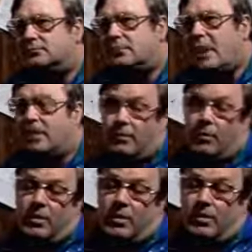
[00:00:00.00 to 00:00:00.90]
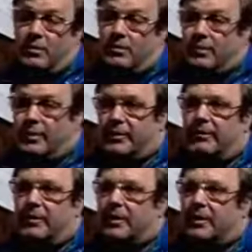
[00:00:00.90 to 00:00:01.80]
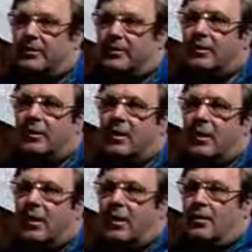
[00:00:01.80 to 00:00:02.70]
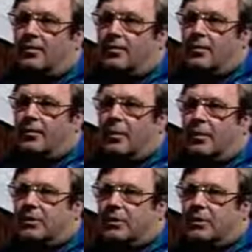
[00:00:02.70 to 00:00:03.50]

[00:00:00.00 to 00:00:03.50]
Now, if you want to look specifically, it's in the bulletin